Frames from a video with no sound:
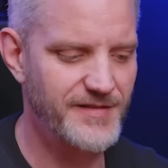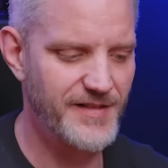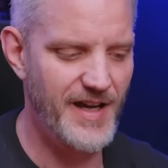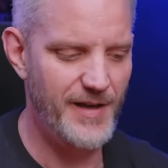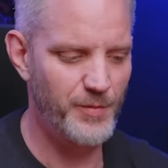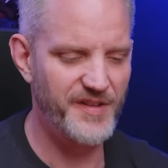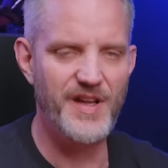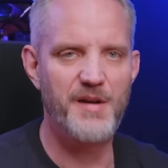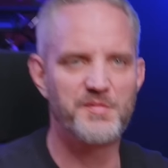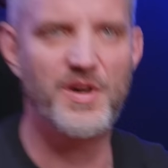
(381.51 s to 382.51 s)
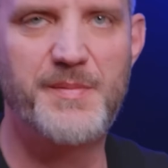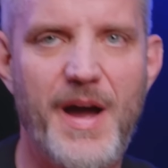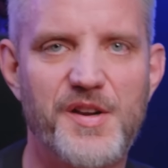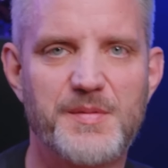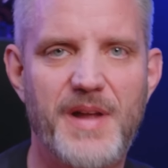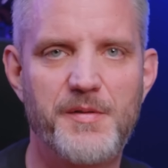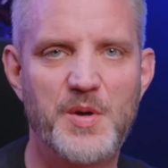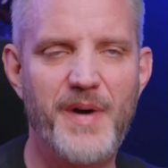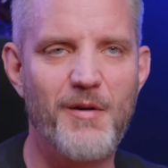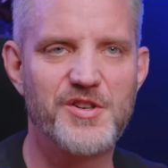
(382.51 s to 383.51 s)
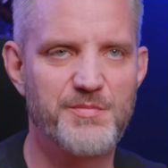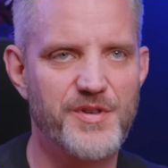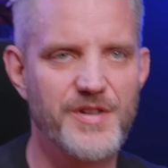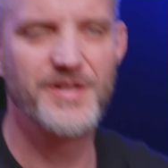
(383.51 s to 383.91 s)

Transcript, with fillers: I was I was brought a power supply with no power jumper.